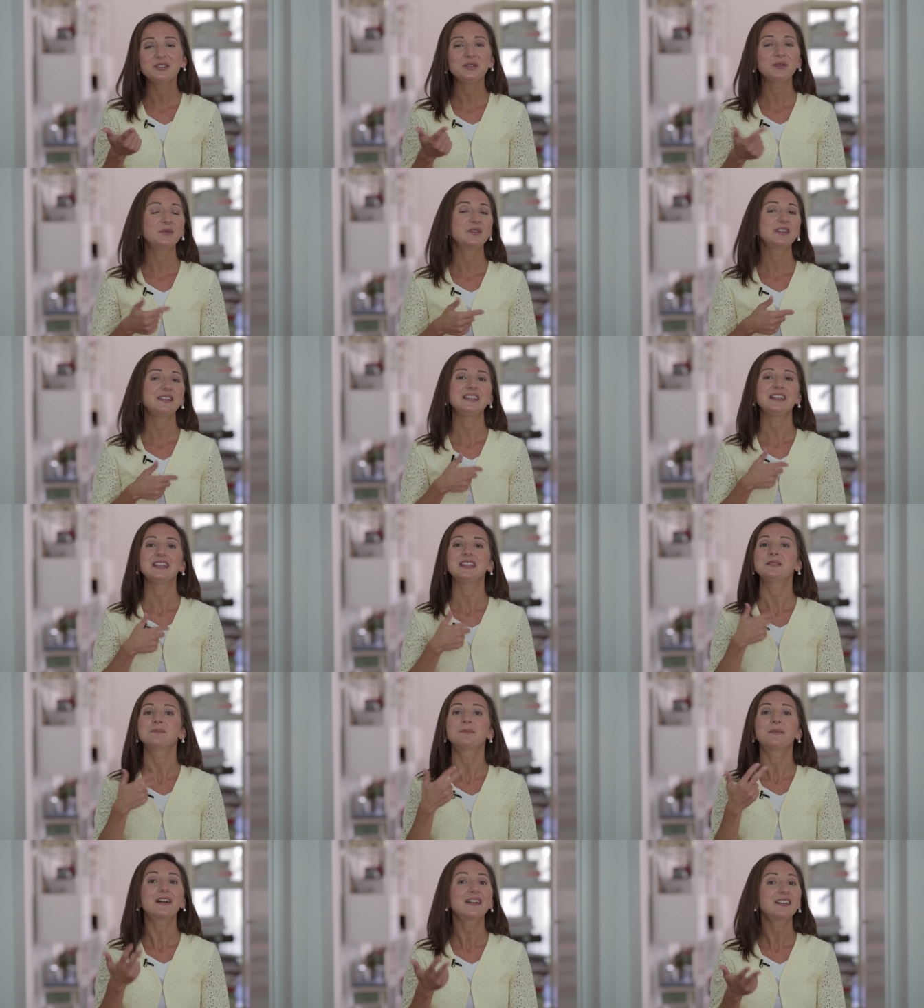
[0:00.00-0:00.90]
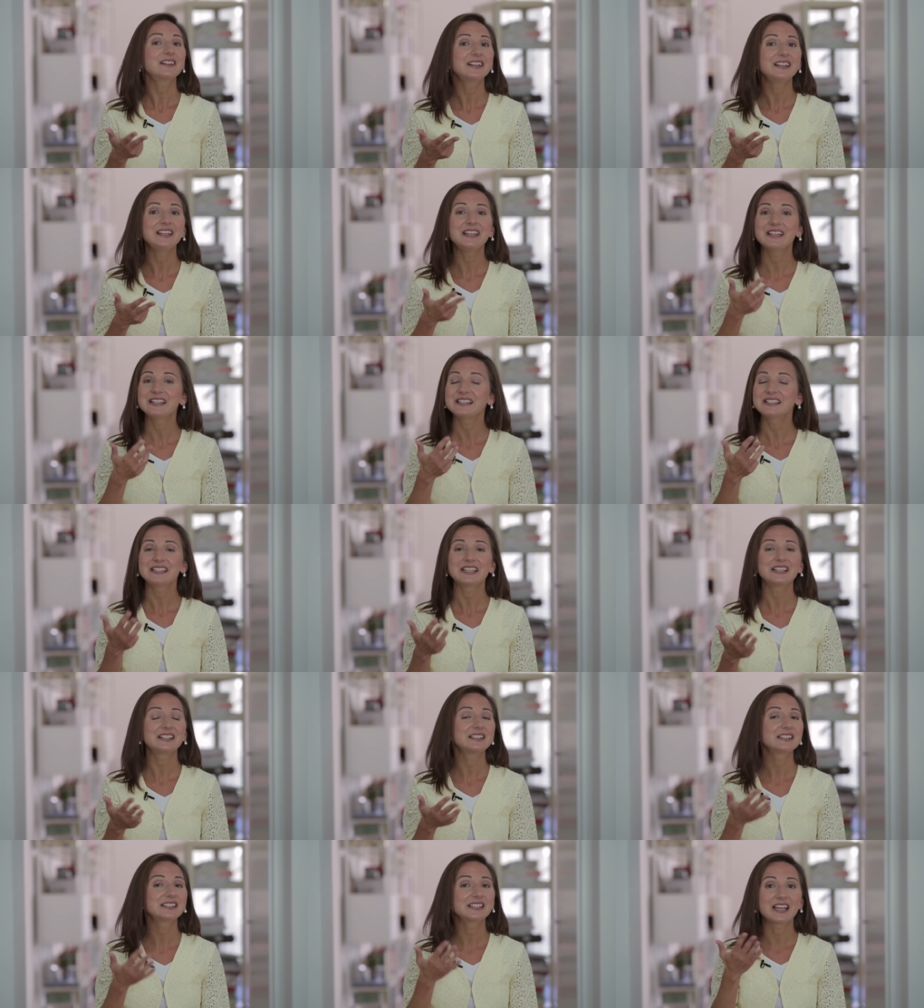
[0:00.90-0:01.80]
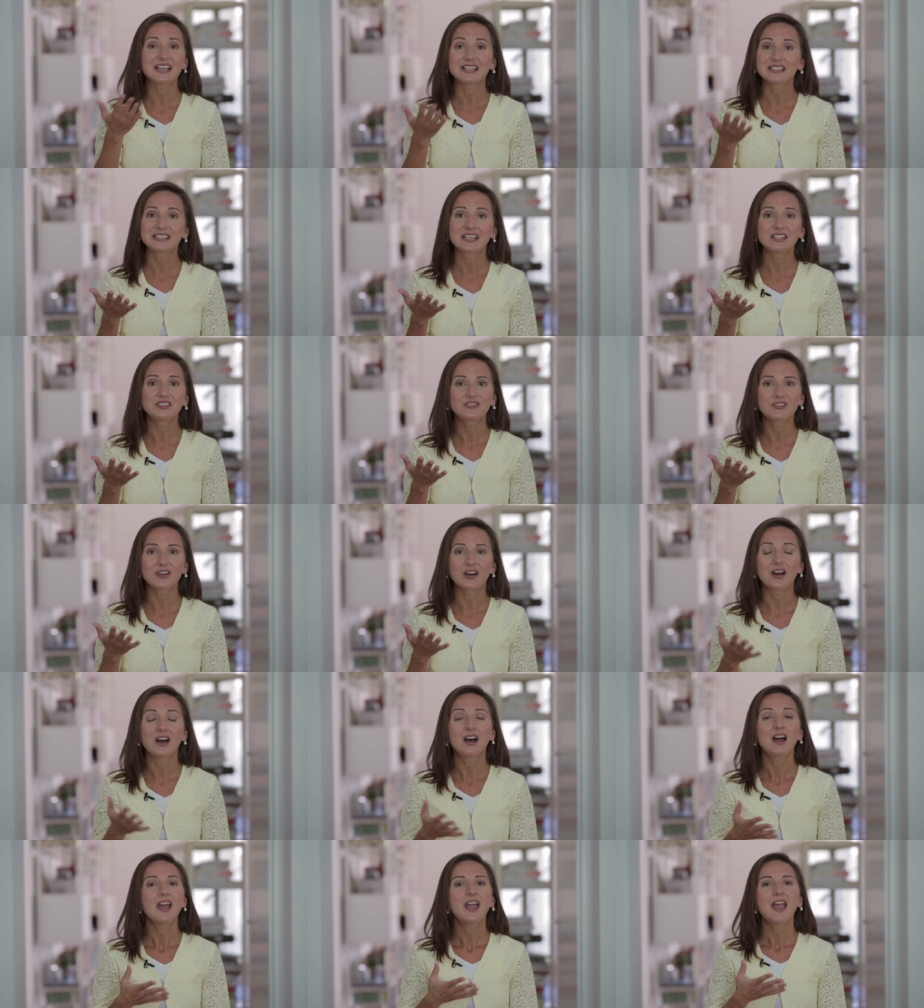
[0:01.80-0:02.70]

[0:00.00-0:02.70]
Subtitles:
you would need marketing, sales, etc.